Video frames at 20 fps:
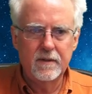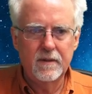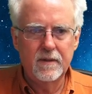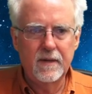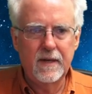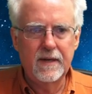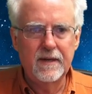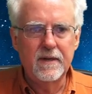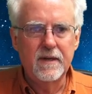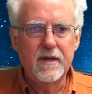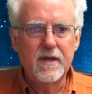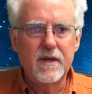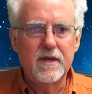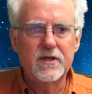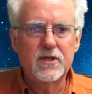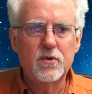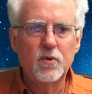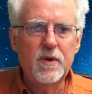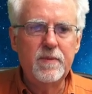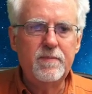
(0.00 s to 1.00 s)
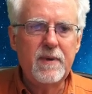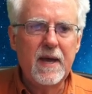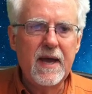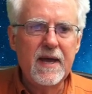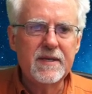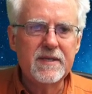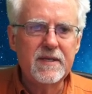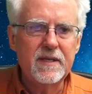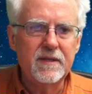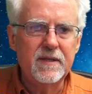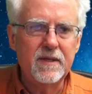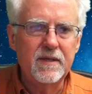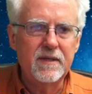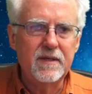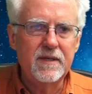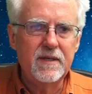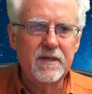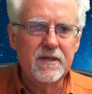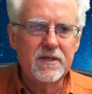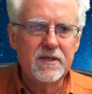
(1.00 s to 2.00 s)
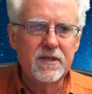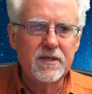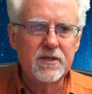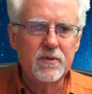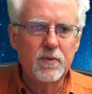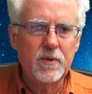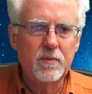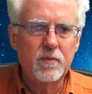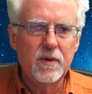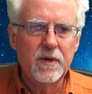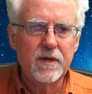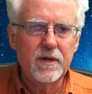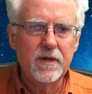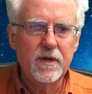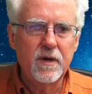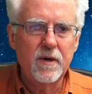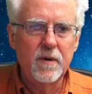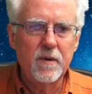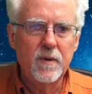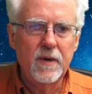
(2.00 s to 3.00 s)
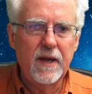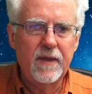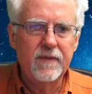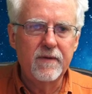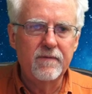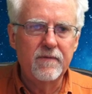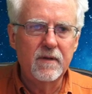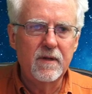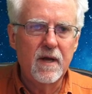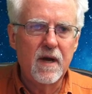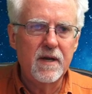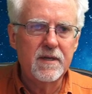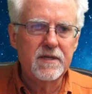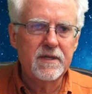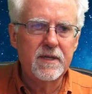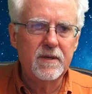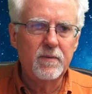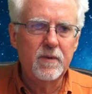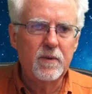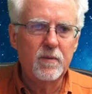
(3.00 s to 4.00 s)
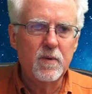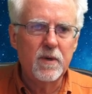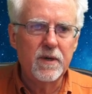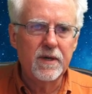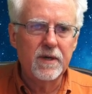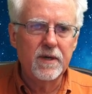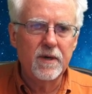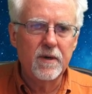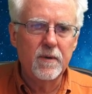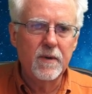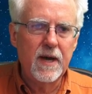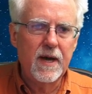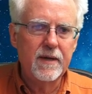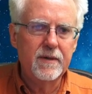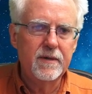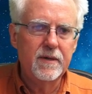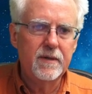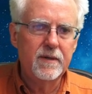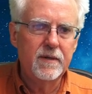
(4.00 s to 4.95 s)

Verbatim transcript: All right, so we pass it the distance we want to go and the velocity we want to go at.